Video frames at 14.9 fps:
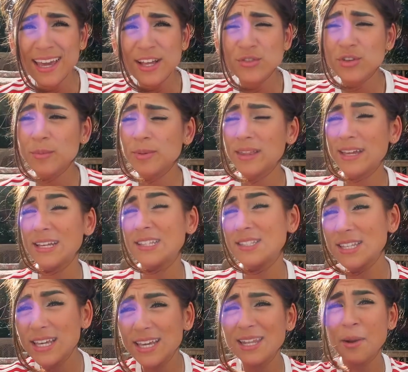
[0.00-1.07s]
So I'd be like
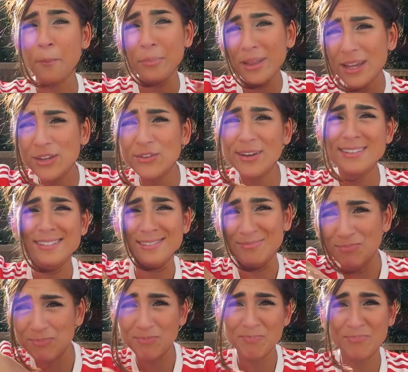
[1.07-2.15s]
singing and playing you guys
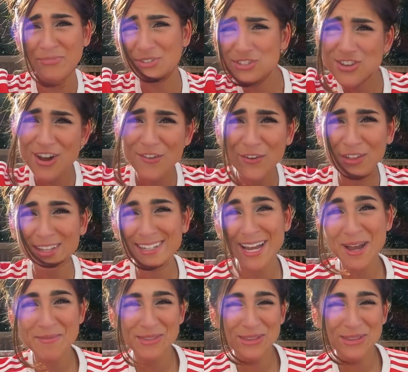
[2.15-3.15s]
stuff all the time.